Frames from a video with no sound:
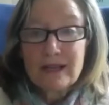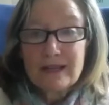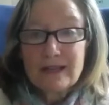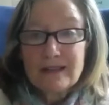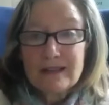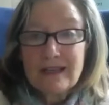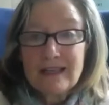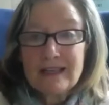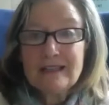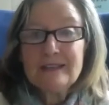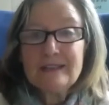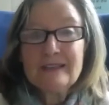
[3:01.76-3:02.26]

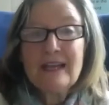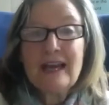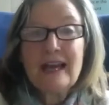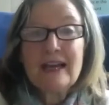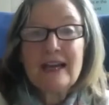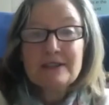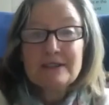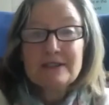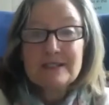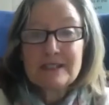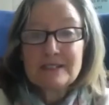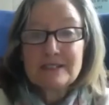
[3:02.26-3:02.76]
that
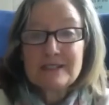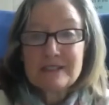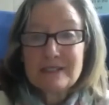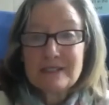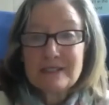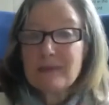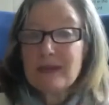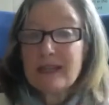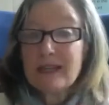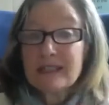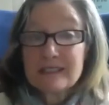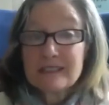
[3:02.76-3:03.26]
allows us to
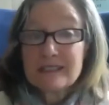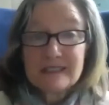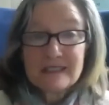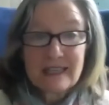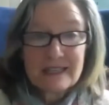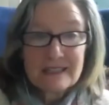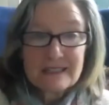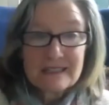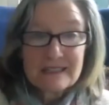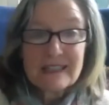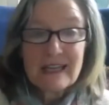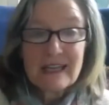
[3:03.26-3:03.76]
make
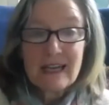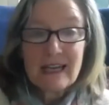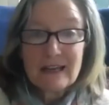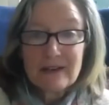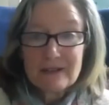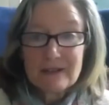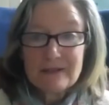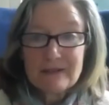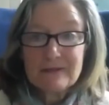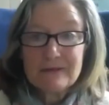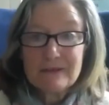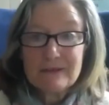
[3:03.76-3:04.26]
sense
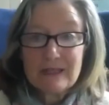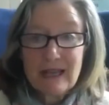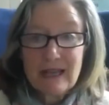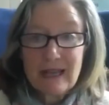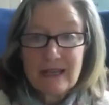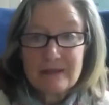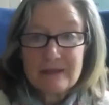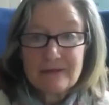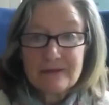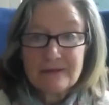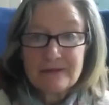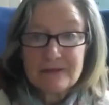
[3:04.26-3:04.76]
out of
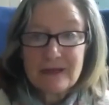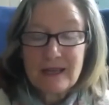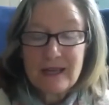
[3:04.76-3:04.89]
life.